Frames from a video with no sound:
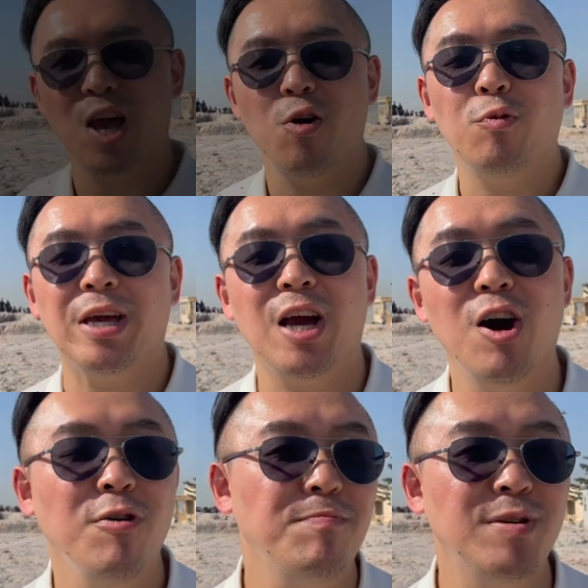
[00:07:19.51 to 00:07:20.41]
We
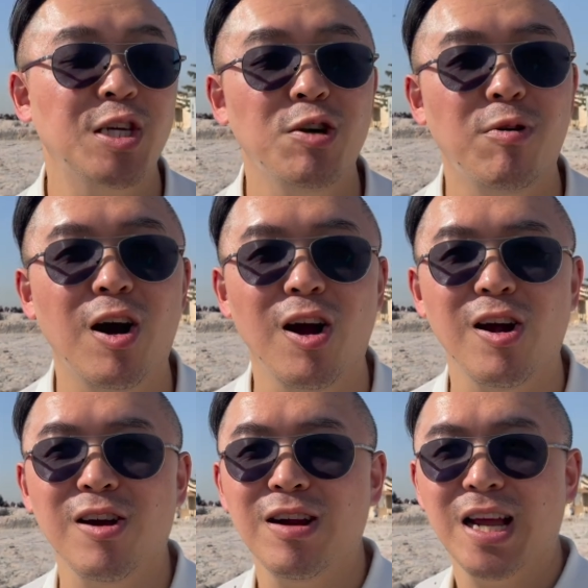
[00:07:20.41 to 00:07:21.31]
hope you
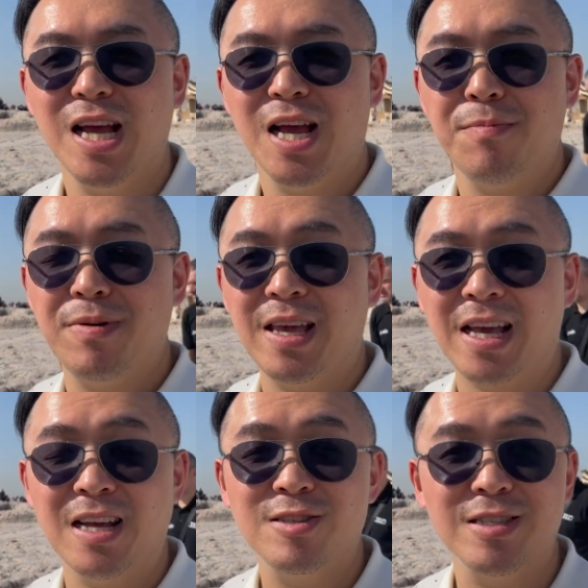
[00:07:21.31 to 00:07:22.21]
are
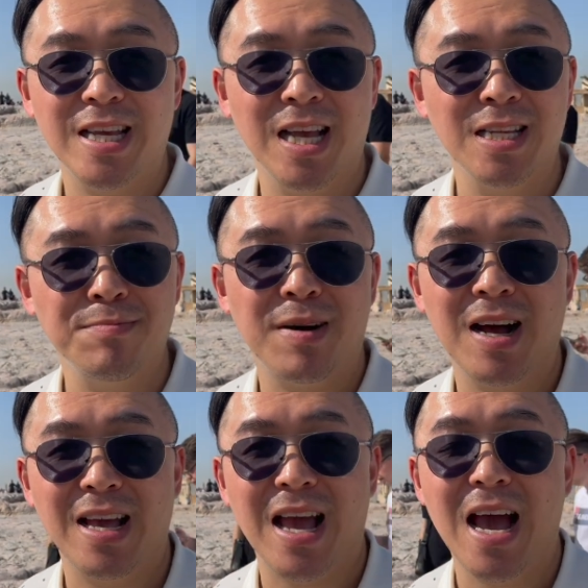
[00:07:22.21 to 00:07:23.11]
being entertained
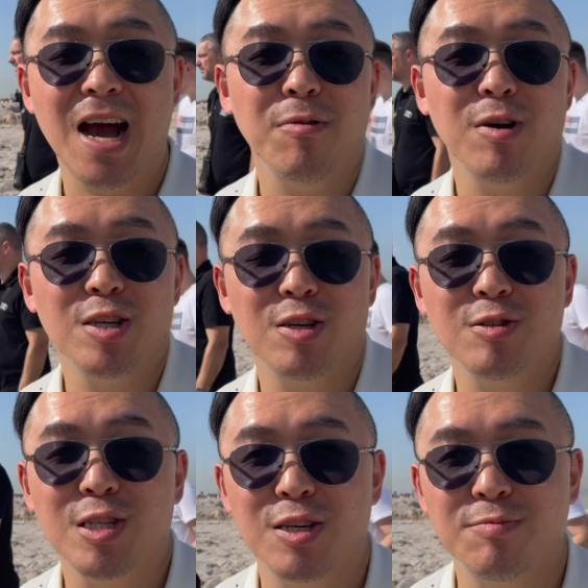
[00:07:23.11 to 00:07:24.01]
by our
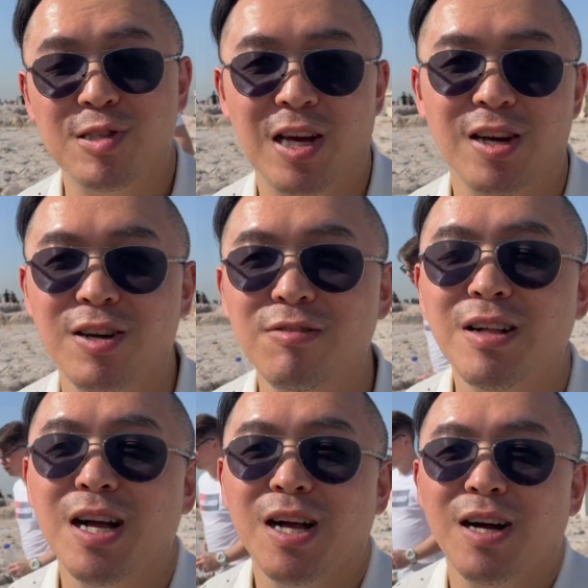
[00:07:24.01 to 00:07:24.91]
YouTube channel.
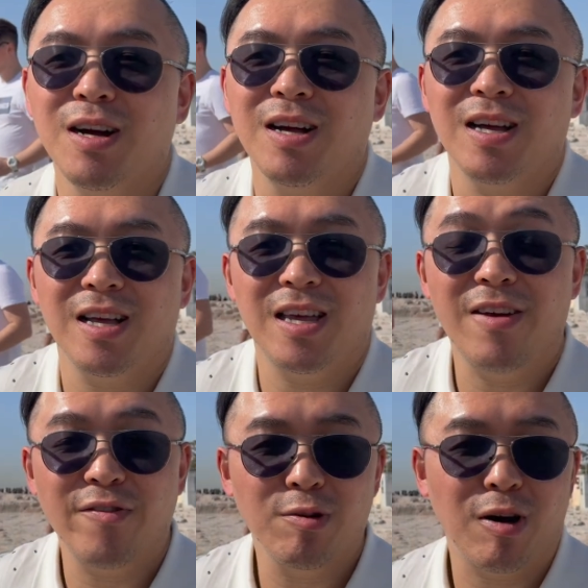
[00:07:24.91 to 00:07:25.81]

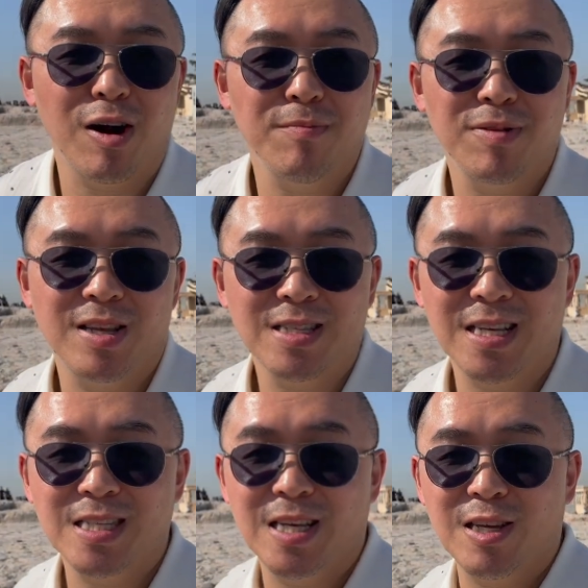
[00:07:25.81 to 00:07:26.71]
If you are, please
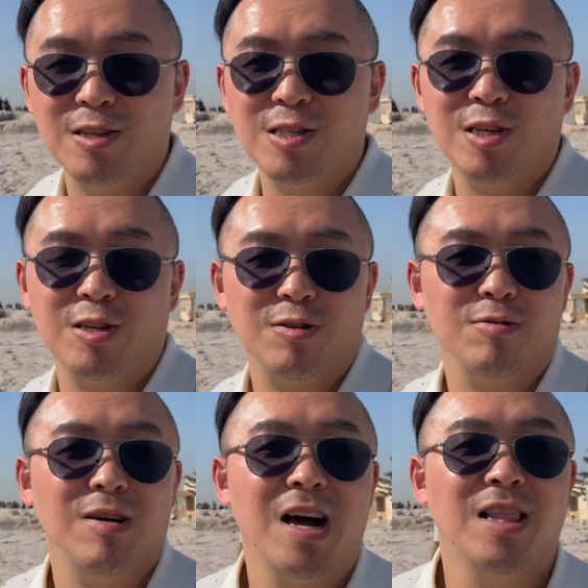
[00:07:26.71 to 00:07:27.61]
continue
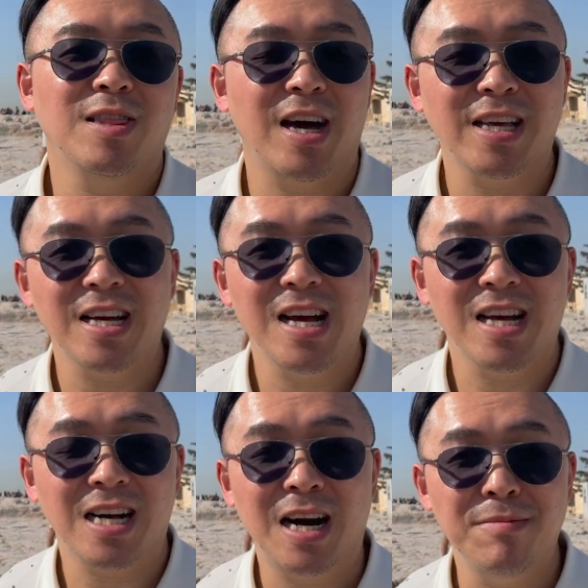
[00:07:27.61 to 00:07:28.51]
to like,
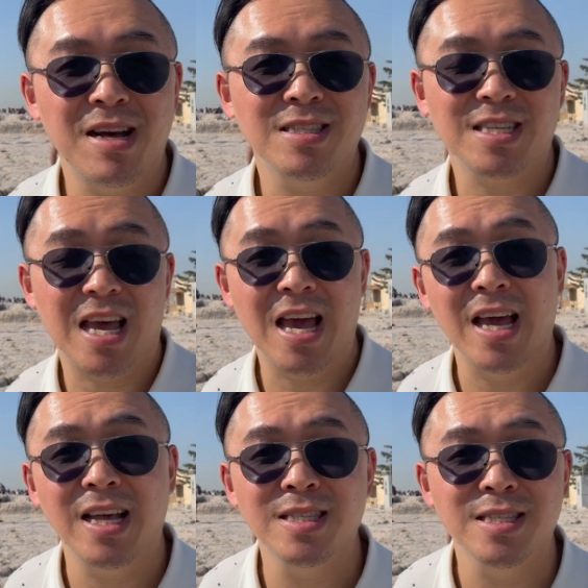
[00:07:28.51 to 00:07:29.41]
comment,
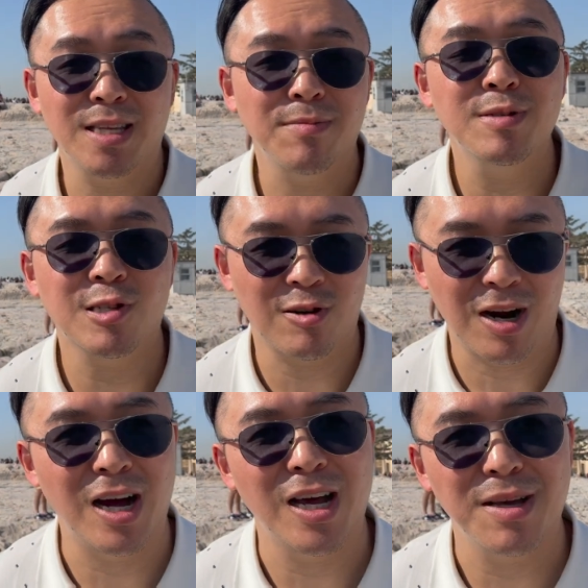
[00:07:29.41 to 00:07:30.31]
and
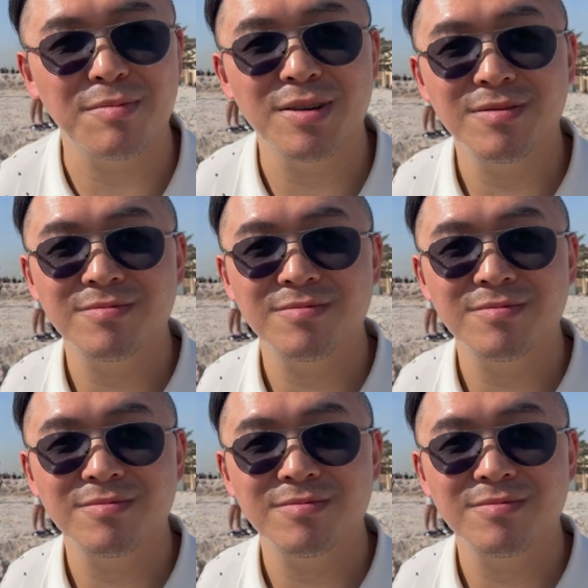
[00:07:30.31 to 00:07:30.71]
subscribe.